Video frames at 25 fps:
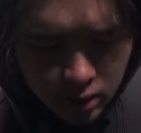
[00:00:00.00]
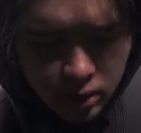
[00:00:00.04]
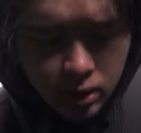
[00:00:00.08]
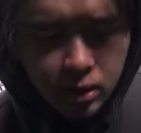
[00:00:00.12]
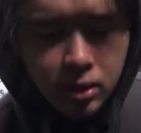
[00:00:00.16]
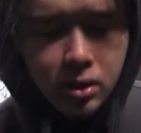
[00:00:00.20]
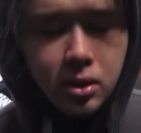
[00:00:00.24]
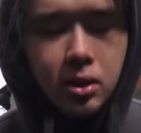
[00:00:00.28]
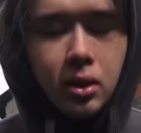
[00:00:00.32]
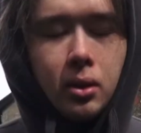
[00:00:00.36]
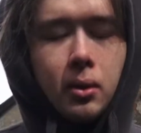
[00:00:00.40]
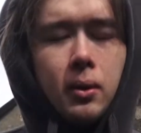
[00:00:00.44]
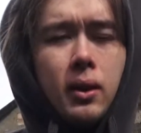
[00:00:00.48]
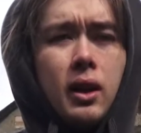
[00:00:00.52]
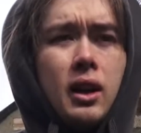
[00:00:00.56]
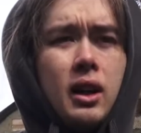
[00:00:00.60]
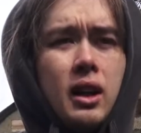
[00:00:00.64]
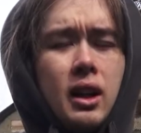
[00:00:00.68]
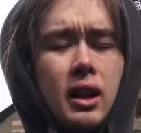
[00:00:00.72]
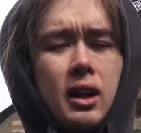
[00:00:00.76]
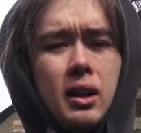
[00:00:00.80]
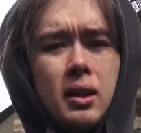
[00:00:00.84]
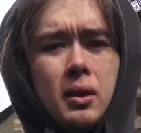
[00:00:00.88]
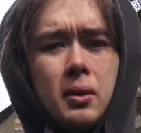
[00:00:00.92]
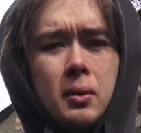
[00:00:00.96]
So
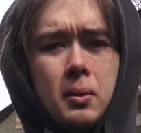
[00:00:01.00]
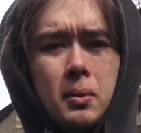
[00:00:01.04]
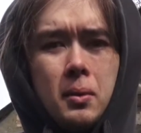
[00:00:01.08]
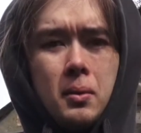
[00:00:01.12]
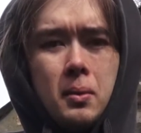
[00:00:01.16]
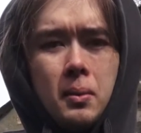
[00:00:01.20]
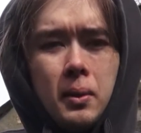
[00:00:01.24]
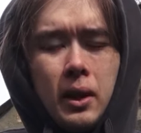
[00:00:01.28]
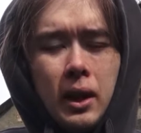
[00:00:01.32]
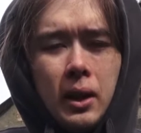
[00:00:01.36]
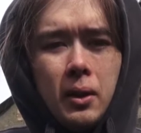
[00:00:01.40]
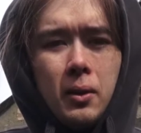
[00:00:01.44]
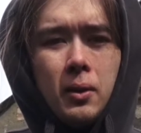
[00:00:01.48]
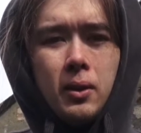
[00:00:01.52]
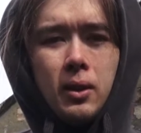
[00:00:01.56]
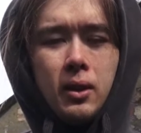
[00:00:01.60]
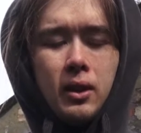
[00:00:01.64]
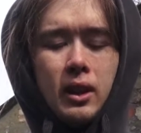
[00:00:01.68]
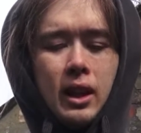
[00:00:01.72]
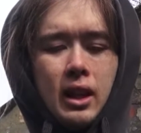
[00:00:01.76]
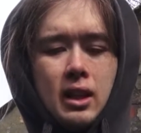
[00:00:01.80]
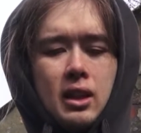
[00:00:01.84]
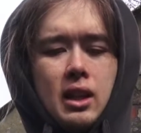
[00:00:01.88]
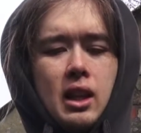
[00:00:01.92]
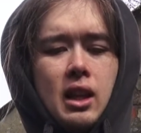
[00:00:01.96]
when I ordered
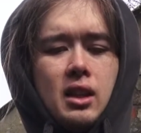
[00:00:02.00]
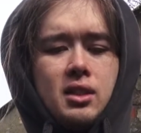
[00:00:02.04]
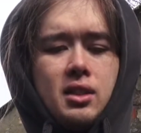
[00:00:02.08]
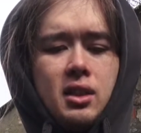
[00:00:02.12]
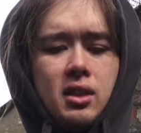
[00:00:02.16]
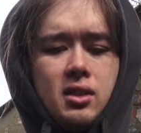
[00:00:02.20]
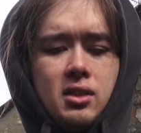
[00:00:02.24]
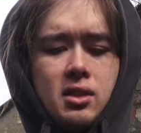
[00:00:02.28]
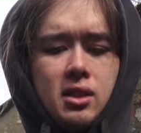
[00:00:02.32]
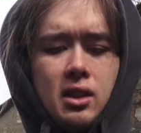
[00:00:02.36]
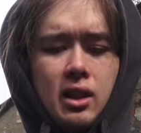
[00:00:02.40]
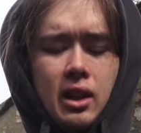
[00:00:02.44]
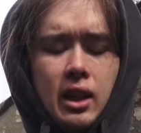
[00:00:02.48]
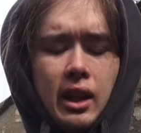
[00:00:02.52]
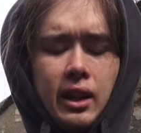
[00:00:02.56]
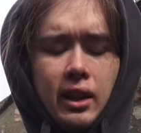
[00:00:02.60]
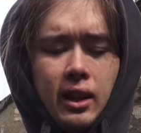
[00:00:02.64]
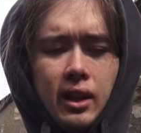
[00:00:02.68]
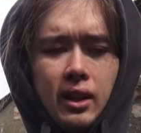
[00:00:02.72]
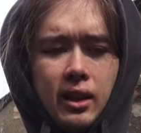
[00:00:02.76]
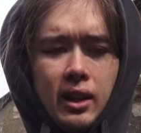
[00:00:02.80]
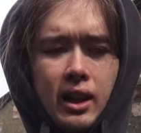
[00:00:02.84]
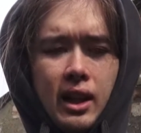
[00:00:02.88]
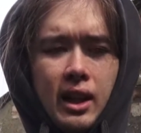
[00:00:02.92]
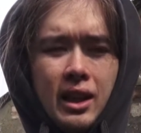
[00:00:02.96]
head gaskets, I
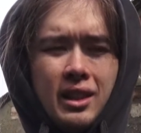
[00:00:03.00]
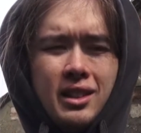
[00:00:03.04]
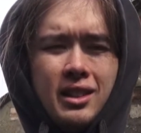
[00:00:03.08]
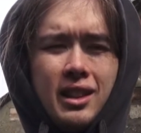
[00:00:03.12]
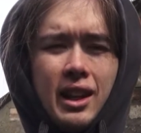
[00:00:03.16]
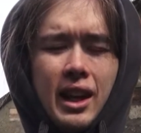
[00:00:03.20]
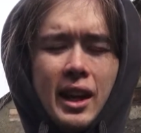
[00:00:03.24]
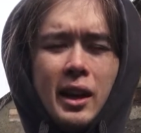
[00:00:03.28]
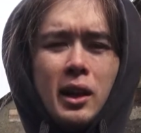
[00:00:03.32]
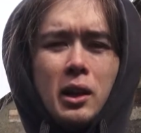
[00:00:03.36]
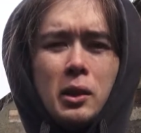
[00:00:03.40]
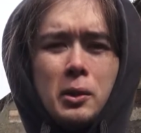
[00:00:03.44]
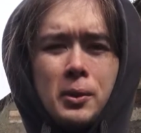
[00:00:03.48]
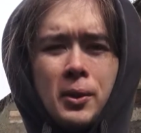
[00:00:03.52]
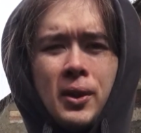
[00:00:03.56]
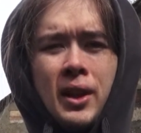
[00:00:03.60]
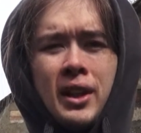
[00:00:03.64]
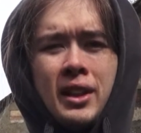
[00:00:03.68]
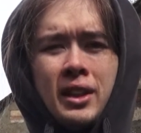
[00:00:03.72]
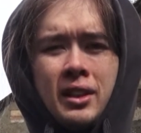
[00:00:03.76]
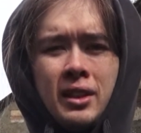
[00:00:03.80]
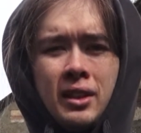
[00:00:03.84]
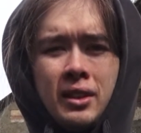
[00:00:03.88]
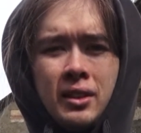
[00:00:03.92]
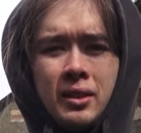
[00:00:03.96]
got an
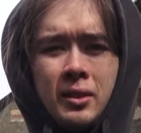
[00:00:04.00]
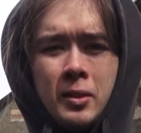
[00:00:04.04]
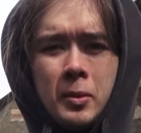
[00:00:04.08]
L-ring